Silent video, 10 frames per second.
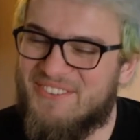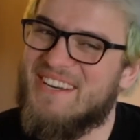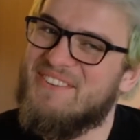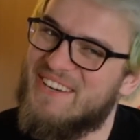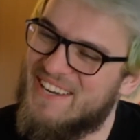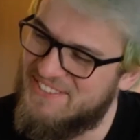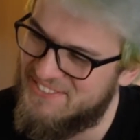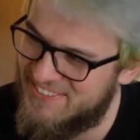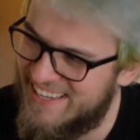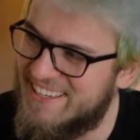45
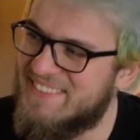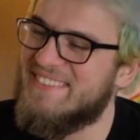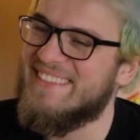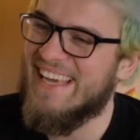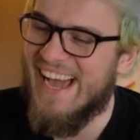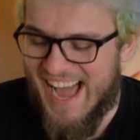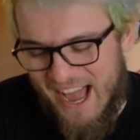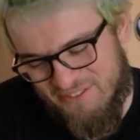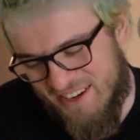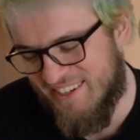to 5.
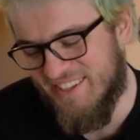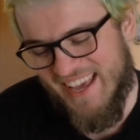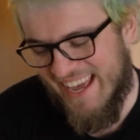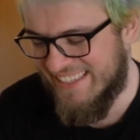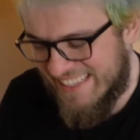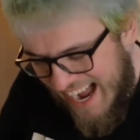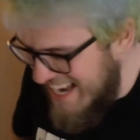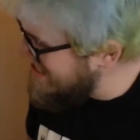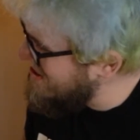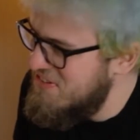Yeah, I figured that.
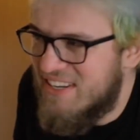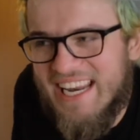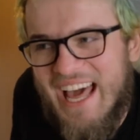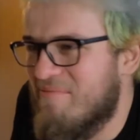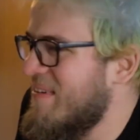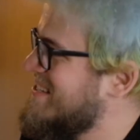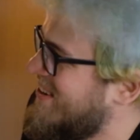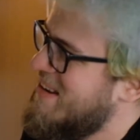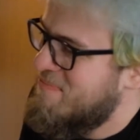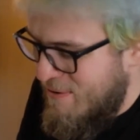I don't really like my
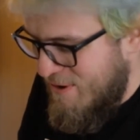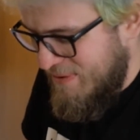toilet paper